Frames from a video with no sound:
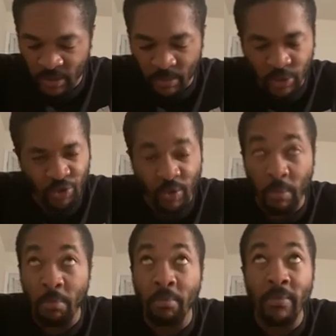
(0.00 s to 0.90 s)
most
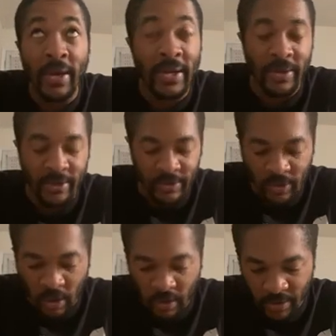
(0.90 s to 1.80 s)
tremendous
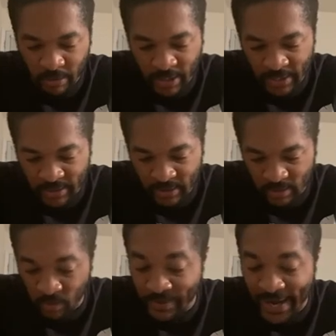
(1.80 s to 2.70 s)

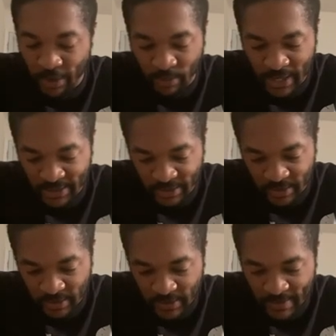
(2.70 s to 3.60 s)
natterboxes.